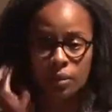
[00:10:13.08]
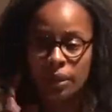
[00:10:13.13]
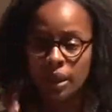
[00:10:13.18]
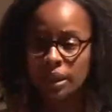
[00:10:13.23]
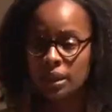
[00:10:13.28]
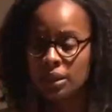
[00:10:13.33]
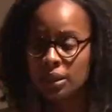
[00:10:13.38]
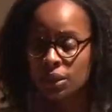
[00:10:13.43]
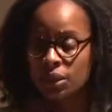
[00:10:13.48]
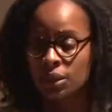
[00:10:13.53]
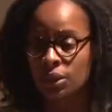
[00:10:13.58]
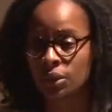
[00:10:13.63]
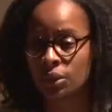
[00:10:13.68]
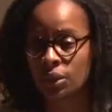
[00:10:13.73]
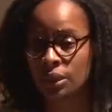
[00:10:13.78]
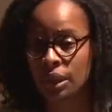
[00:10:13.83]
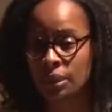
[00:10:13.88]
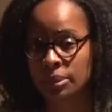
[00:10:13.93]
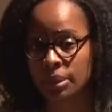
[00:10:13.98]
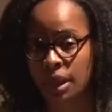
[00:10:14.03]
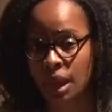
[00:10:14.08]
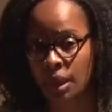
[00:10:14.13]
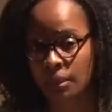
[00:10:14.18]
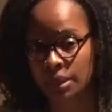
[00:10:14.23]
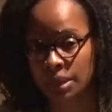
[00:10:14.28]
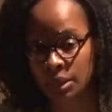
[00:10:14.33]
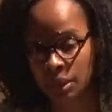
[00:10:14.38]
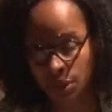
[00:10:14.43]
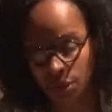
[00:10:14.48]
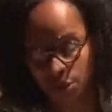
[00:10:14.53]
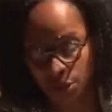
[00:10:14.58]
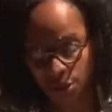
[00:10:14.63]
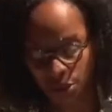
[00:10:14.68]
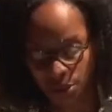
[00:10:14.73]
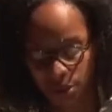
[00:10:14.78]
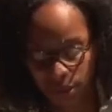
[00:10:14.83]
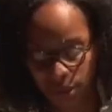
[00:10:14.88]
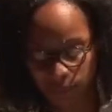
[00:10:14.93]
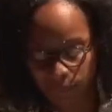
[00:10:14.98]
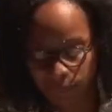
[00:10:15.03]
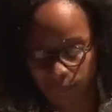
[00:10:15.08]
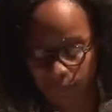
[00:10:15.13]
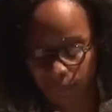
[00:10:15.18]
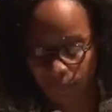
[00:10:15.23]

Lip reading: by this dude named Thomas Hirshhorn,